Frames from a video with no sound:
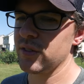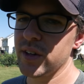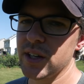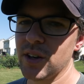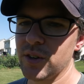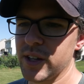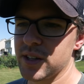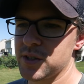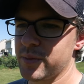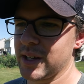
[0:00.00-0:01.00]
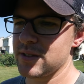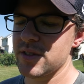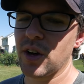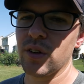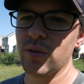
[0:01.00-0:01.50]
video that
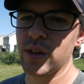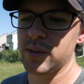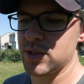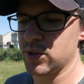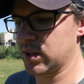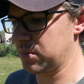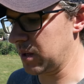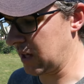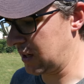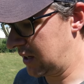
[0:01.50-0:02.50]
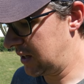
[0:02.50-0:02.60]
explains all of what I'm doing, but